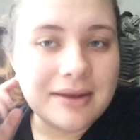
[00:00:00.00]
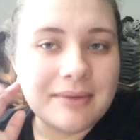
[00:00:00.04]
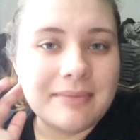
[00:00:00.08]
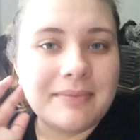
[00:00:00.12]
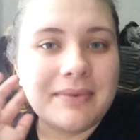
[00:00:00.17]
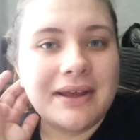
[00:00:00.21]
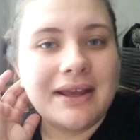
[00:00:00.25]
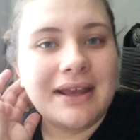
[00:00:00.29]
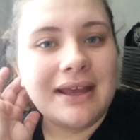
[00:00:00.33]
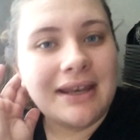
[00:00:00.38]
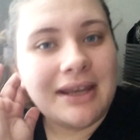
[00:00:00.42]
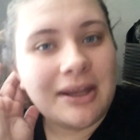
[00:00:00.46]

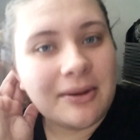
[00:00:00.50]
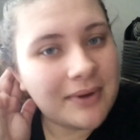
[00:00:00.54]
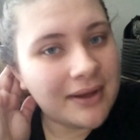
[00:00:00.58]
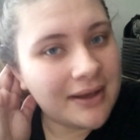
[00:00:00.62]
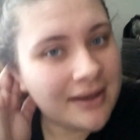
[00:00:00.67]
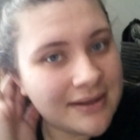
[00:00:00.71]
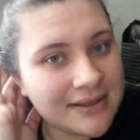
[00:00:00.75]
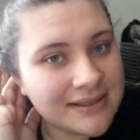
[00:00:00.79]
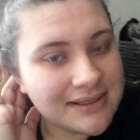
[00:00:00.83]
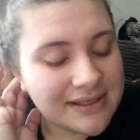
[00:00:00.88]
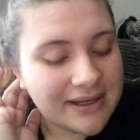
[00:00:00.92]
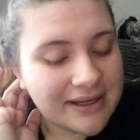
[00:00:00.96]
But
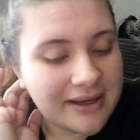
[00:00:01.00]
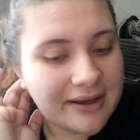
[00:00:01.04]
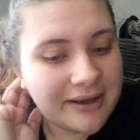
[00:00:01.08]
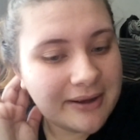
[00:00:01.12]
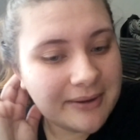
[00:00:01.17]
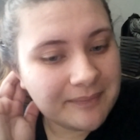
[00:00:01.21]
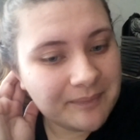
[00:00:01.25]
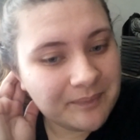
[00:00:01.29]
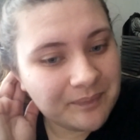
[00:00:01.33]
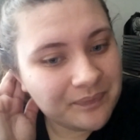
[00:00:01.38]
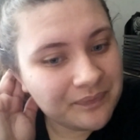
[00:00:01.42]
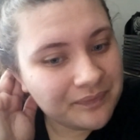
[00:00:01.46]
anyways,
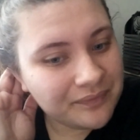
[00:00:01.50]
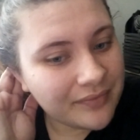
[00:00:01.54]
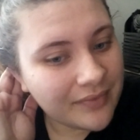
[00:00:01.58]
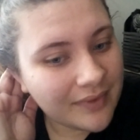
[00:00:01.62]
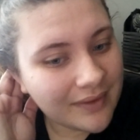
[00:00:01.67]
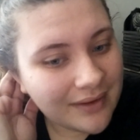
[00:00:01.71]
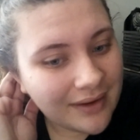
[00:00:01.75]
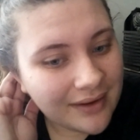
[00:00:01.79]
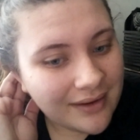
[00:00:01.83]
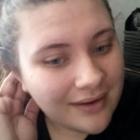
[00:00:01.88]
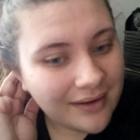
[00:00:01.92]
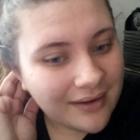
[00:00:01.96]
um,
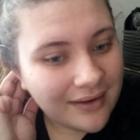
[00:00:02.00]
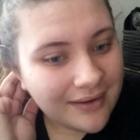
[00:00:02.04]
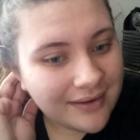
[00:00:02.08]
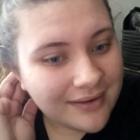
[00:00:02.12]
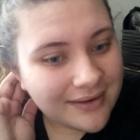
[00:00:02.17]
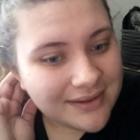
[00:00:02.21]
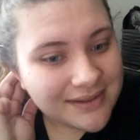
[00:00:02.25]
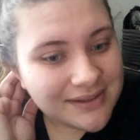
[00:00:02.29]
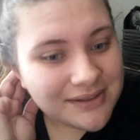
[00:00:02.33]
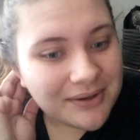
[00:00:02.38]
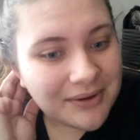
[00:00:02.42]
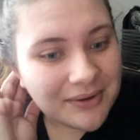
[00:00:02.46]

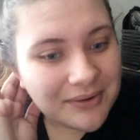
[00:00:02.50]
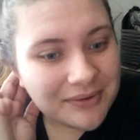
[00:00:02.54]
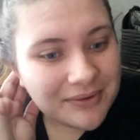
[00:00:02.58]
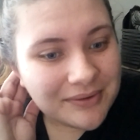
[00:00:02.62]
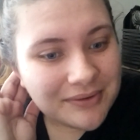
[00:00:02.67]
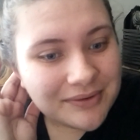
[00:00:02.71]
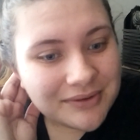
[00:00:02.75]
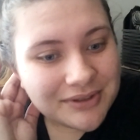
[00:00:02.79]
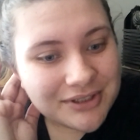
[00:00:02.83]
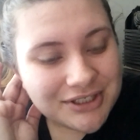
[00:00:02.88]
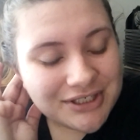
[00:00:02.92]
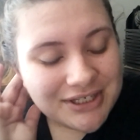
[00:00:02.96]

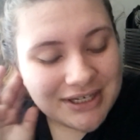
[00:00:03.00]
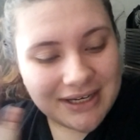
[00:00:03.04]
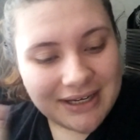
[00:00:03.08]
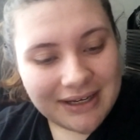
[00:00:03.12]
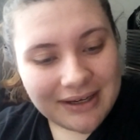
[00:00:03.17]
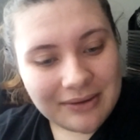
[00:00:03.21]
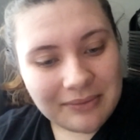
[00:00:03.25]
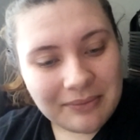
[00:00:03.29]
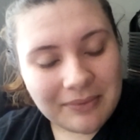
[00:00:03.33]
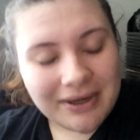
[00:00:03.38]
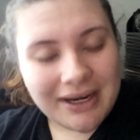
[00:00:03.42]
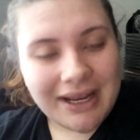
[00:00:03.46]
so
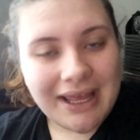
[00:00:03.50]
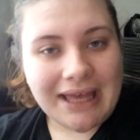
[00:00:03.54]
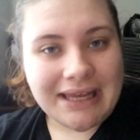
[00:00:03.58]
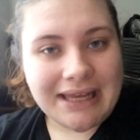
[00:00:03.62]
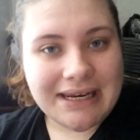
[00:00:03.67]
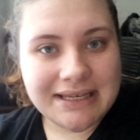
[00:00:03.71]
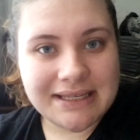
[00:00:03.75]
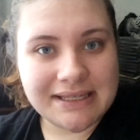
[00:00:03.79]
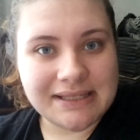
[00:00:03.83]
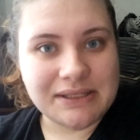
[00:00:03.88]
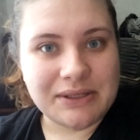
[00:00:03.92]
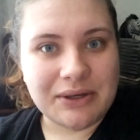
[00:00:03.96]
she went ahead
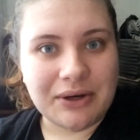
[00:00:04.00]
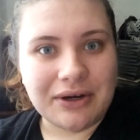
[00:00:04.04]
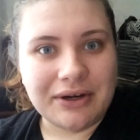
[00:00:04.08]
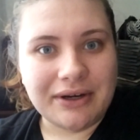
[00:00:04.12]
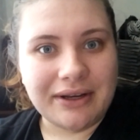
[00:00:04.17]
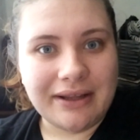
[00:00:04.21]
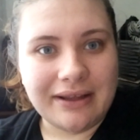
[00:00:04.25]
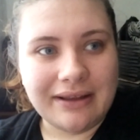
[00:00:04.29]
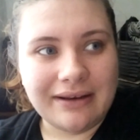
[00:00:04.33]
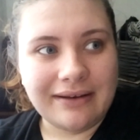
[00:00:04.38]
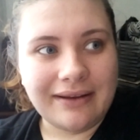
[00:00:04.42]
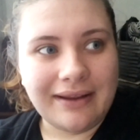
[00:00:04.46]
and
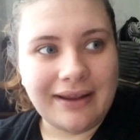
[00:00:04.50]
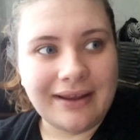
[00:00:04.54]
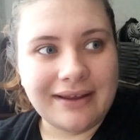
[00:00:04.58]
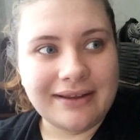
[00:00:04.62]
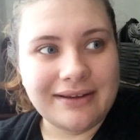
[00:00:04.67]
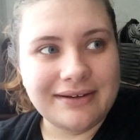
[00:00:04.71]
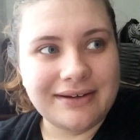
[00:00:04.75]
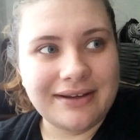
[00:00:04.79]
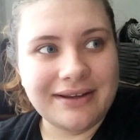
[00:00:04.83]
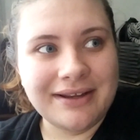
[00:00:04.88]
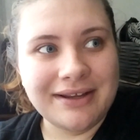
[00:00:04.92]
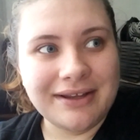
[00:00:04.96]
started,
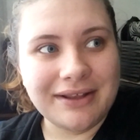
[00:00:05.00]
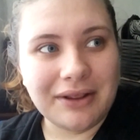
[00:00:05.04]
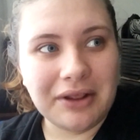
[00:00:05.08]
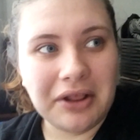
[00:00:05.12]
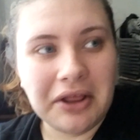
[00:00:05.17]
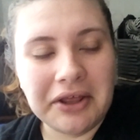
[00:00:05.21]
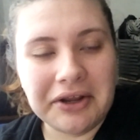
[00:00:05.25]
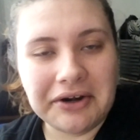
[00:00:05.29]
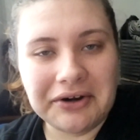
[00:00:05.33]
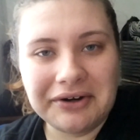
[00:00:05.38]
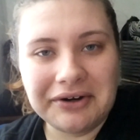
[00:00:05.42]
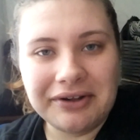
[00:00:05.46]
and
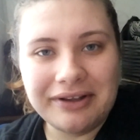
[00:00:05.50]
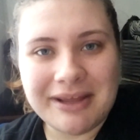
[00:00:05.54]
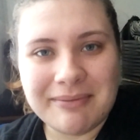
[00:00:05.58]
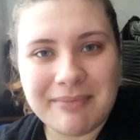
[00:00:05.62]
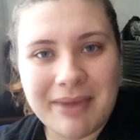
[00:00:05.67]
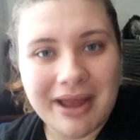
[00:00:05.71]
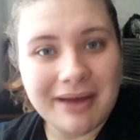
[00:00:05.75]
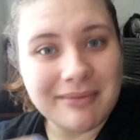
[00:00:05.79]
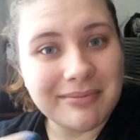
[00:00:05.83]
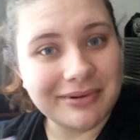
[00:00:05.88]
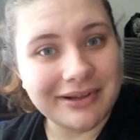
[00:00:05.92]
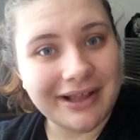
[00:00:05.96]
literally
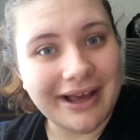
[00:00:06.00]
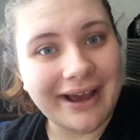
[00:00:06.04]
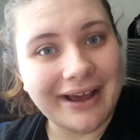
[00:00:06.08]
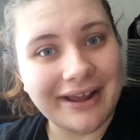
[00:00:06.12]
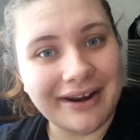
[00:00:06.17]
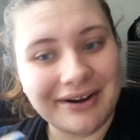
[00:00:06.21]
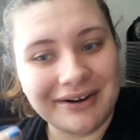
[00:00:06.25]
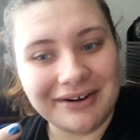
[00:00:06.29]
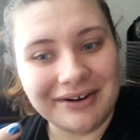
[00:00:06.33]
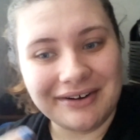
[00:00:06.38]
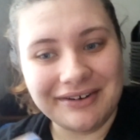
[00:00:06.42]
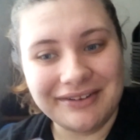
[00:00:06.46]
my
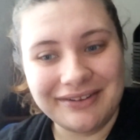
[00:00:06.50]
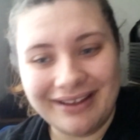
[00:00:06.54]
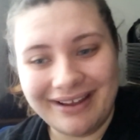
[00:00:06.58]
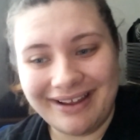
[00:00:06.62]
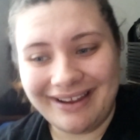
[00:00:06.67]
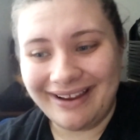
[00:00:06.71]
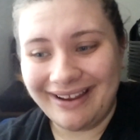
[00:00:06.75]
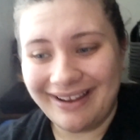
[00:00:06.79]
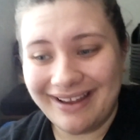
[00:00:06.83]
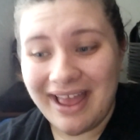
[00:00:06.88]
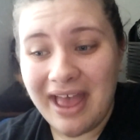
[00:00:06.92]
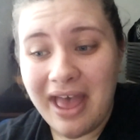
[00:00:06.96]
bladder,
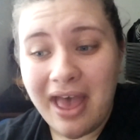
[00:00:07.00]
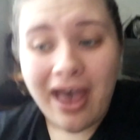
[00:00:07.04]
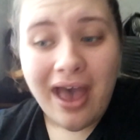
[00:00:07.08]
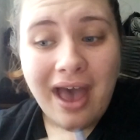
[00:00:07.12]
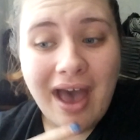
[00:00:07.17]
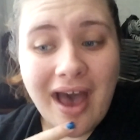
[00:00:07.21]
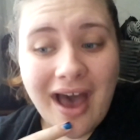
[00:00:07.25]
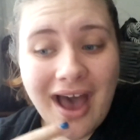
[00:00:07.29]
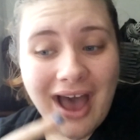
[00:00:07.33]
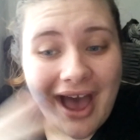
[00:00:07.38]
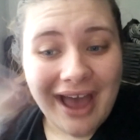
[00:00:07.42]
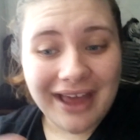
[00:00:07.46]
like,
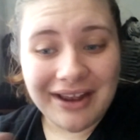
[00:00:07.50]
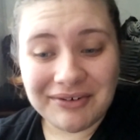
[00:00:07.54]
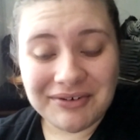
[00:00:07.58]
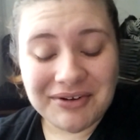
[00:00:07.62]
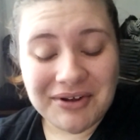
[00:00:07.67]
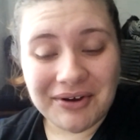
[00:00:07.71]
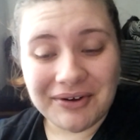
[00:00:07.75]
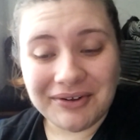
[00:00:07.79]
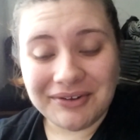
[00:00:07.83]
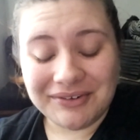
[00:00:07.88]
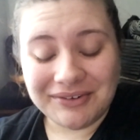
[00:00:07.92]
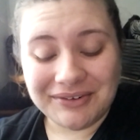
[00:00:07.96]
I don't
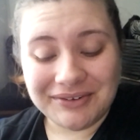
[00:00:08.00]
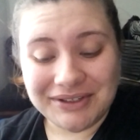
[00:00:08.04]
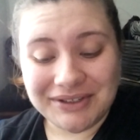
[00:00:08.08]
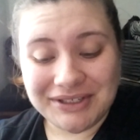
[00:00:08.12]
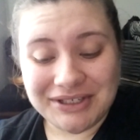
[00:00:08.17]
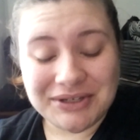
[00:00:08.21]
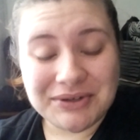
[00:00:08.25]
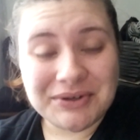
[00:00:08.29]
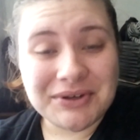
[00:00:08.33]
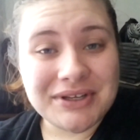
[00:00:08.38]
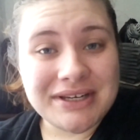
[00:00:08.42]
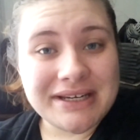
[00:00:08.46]
know,
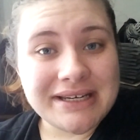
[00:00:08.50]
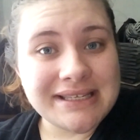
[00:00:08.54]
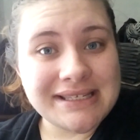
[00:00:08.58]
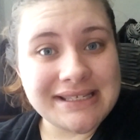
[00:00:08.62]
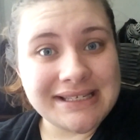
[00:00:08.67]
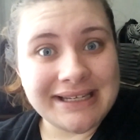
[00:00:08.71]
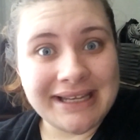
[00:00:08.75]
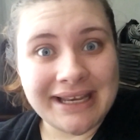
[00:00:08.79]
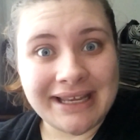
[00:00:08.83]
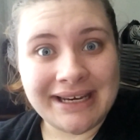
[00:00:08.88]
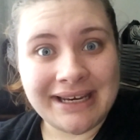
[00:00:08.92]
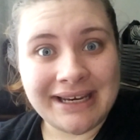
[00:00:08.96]
you couldn't
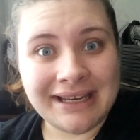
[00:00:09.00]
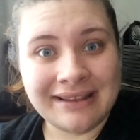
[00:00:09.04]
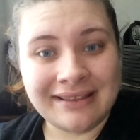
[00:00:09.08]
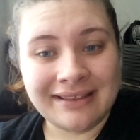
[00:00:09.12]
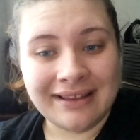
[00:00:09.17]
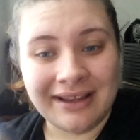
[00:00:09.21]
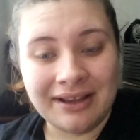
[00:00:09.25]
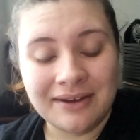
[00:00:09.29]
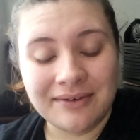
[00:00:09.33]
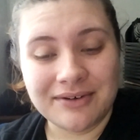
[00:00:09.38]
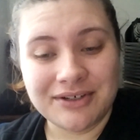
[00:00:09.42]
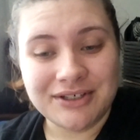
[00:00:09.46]
see
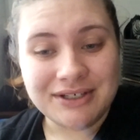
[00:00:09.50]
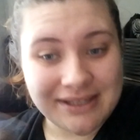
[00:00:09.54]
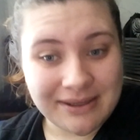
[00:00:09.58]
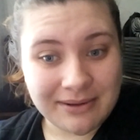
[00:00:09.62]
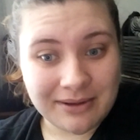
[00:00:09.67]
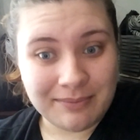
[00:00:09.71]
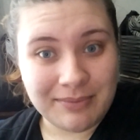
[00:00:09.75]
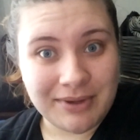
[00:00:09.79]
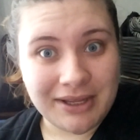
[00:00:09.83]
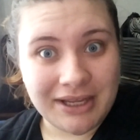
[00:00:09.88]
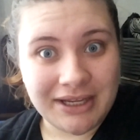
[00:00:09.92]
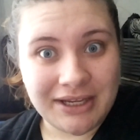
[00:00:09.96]
anything. It was just like
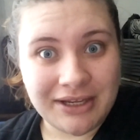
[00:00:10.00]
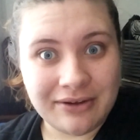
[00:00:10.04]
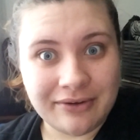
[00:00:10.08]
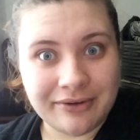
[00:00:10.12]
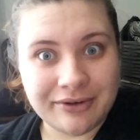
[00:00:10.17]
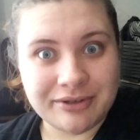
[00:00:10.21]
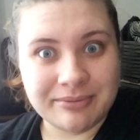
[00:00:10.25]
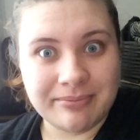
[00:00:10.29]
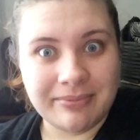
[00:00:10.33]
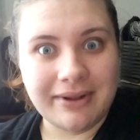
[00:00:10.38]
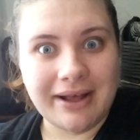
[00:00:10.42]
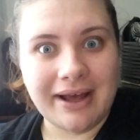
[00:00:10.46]
a big,
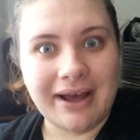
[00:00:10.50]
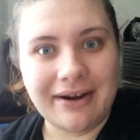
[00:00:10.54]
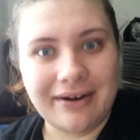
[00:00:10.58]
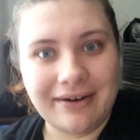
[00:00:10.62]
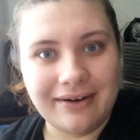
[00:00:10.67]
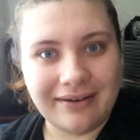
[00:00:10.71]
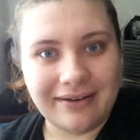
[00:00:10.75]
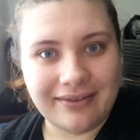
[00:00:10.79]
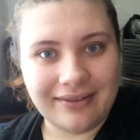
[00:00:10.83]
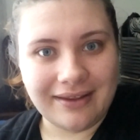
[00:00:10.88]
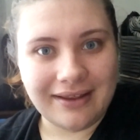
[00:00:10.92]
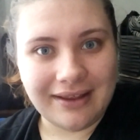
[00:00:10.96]
huge
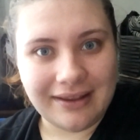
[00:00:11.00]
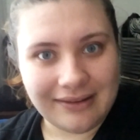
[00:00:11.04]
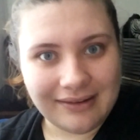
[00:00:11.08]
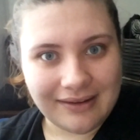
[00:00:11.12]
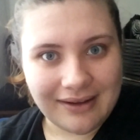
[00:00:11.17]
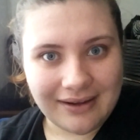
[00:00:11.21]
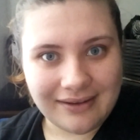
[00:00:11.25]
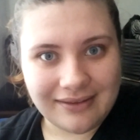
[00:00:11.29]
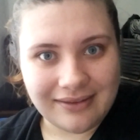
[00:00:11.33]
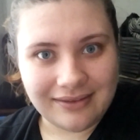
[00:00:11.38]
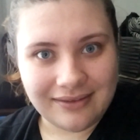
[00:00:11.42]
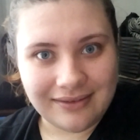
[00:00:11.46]
bladder, and then
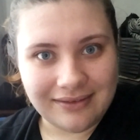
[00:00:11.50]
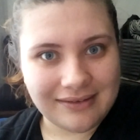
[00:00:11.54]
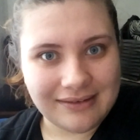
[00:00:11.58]
like,